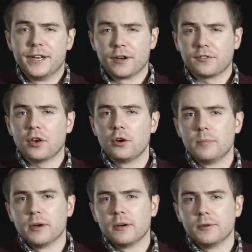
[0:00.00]
In
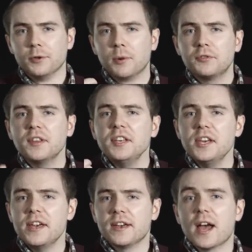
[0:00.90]
October, almost a
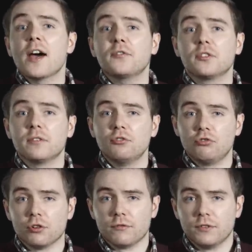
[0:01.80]
year after
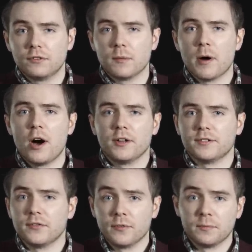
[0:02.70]
Endurance
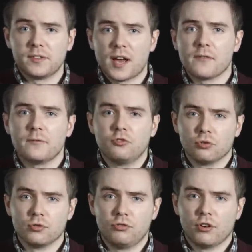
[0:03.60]
departed from South
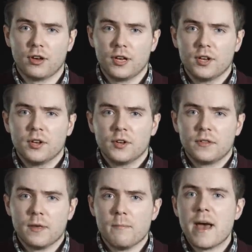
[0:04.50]
Georgia,
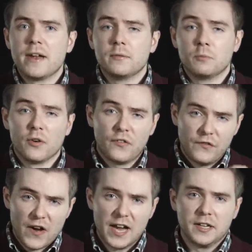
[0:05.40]
the men were
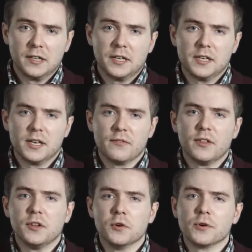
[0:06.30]
finally
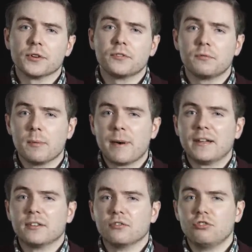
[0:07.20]
given the order to
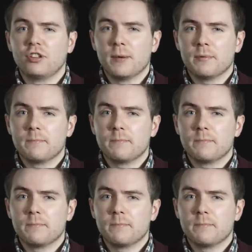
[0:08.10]
abandon ship.